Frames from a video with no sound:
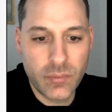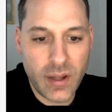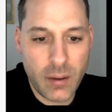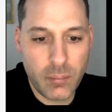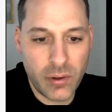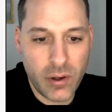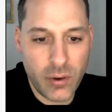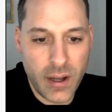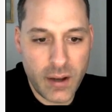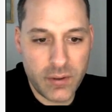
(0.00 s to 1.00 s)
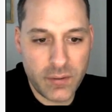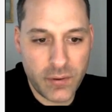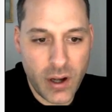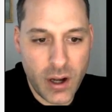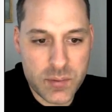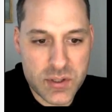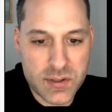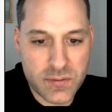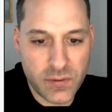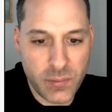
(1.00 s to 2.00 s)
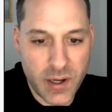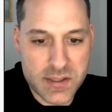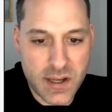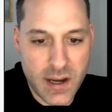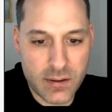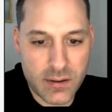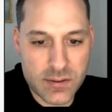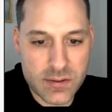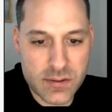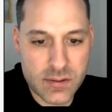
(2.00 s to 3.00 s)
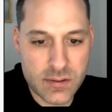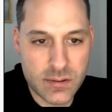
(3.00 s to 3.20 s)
Down below, I have different options for my styles.